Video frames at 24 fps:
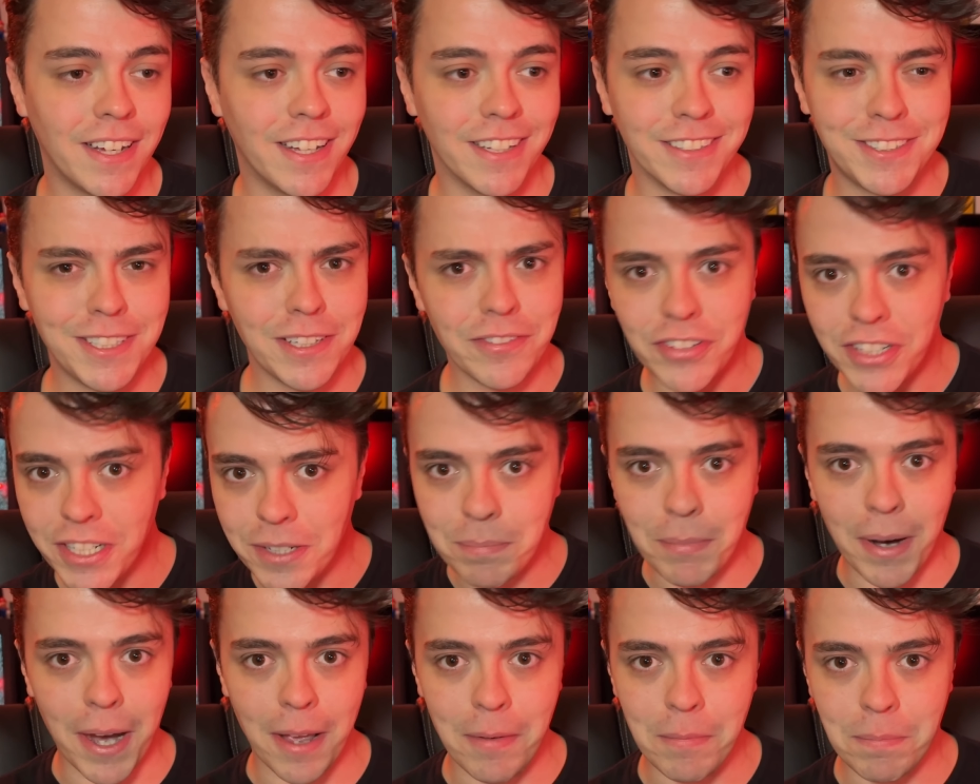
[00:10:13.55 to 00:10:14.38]
It's even in
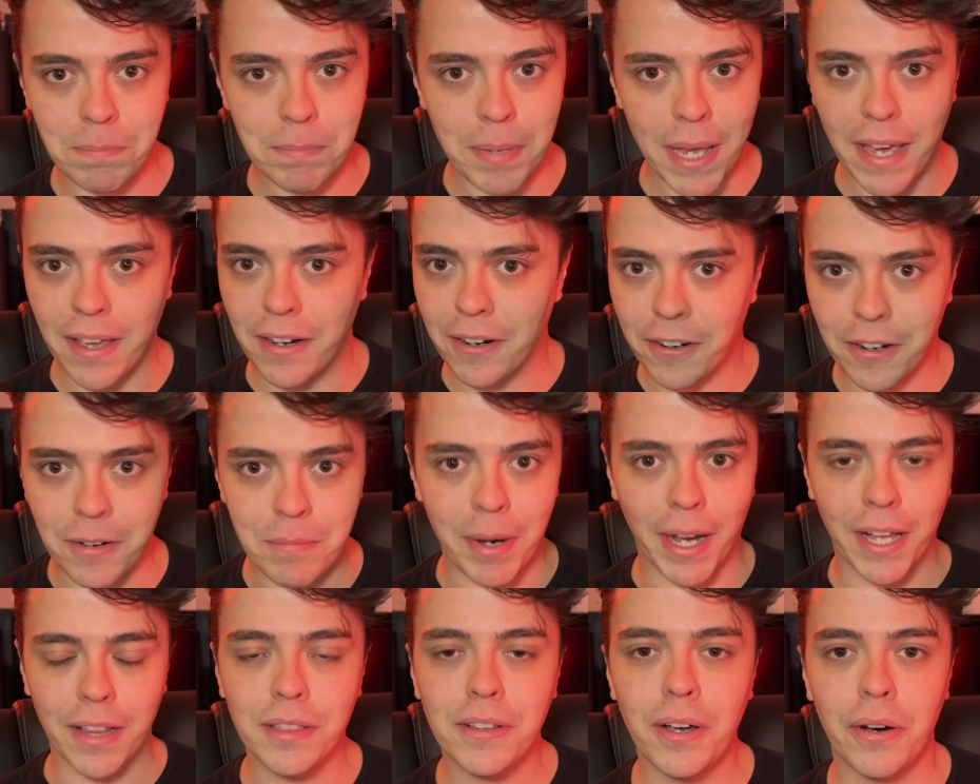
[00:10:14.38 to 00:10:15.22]
my banner, in
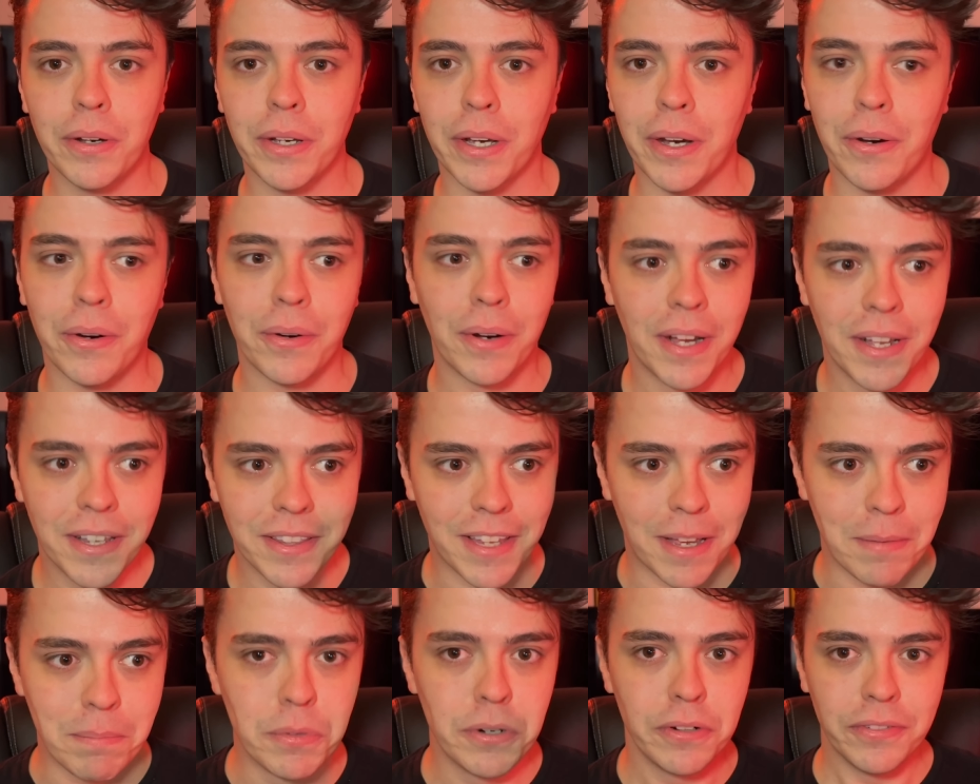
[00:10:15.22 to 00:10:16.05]
my logo,
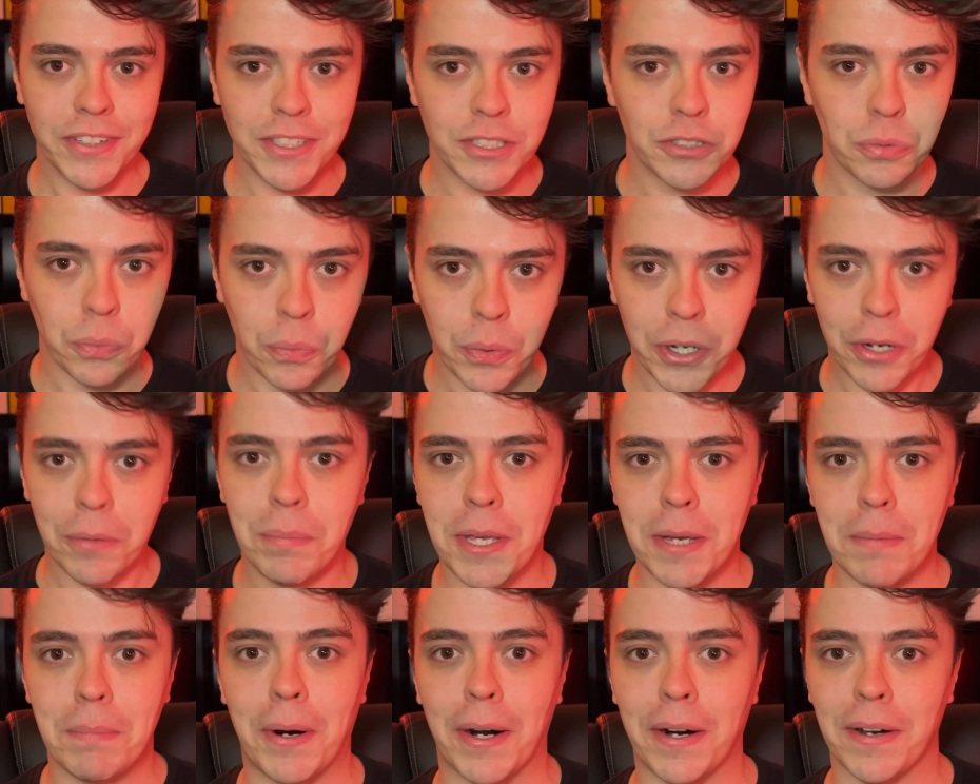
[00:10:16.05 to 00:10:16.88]
that movies will
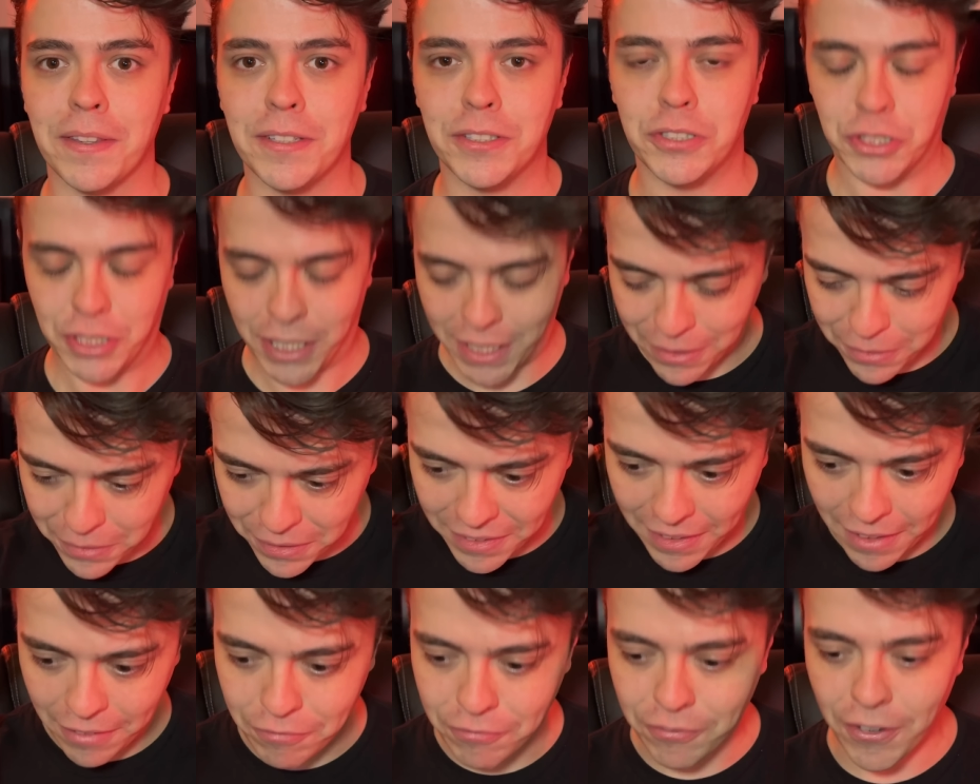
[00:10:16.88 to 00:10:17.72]
be a part of this channel,
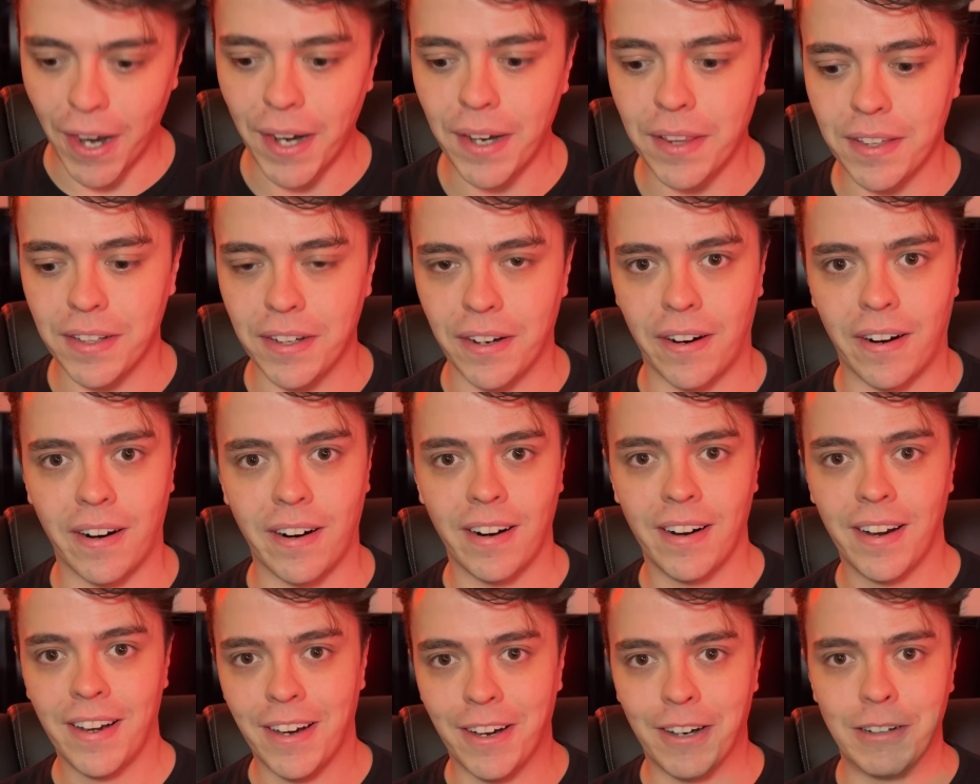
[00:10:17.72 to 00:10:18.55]
and they finally
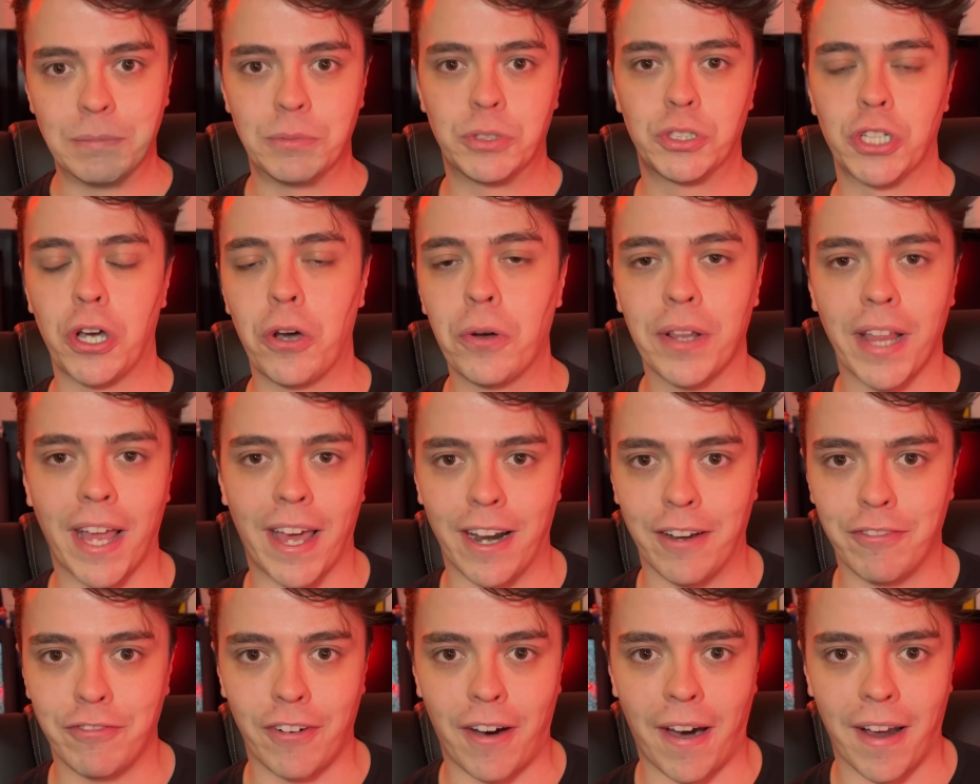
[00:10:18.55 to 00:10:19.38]
are. I'm so glad
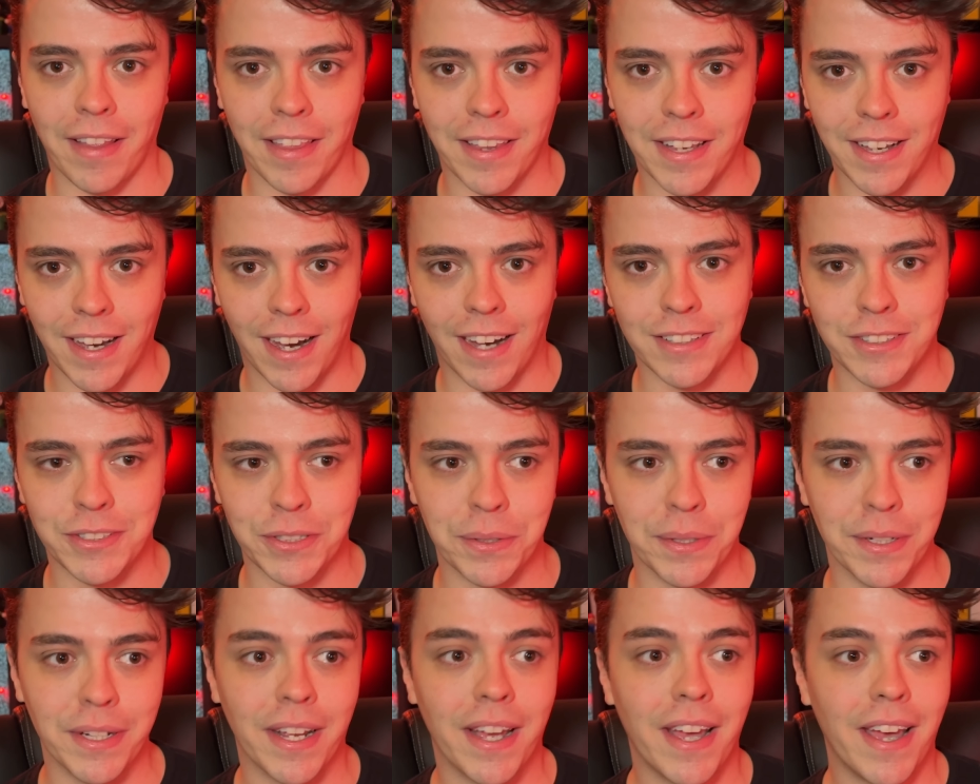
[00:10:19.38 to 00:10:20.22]
I finally got
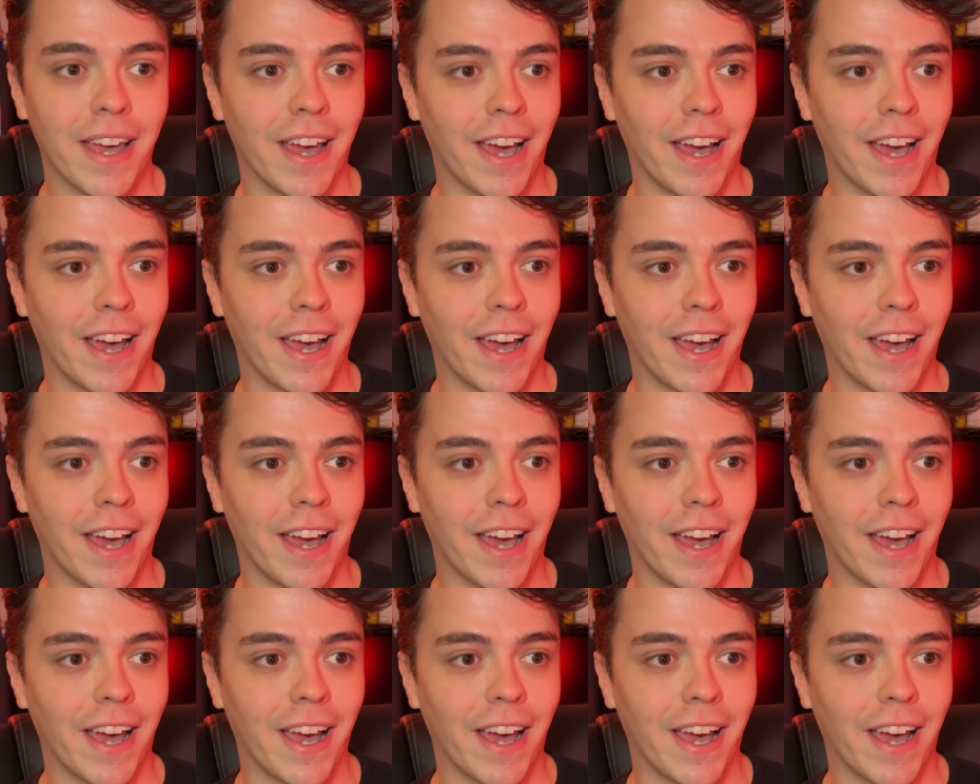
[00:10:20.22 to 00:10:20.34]
to it.